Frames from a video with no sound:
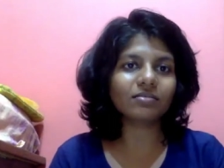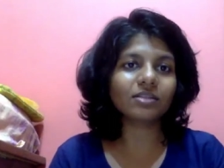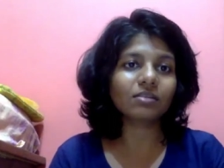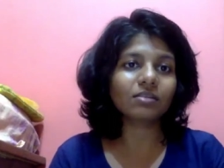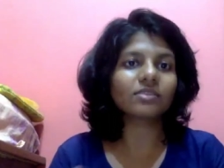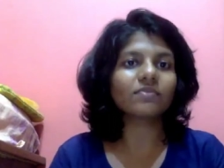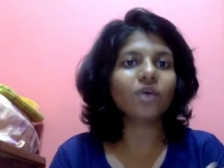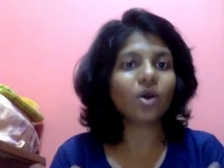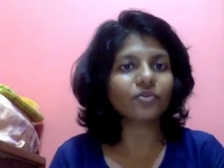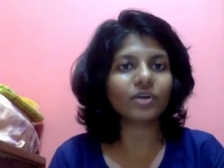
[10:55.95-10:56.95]
inclusive
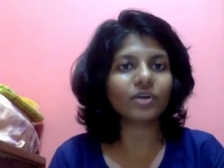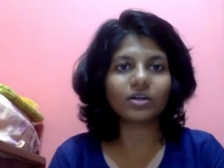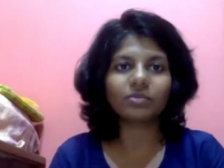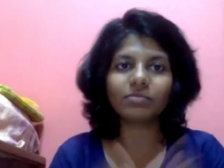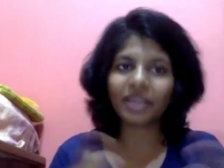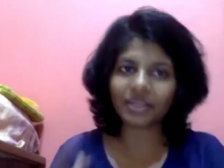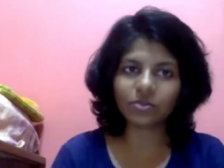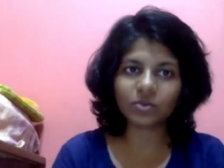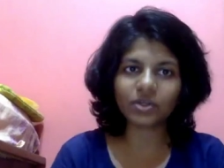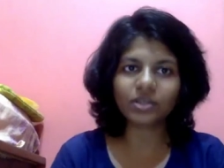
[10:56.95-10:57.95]
of uh, migrant
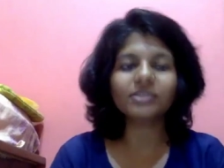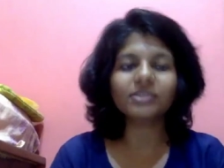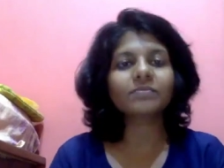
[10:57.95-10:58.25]
workers.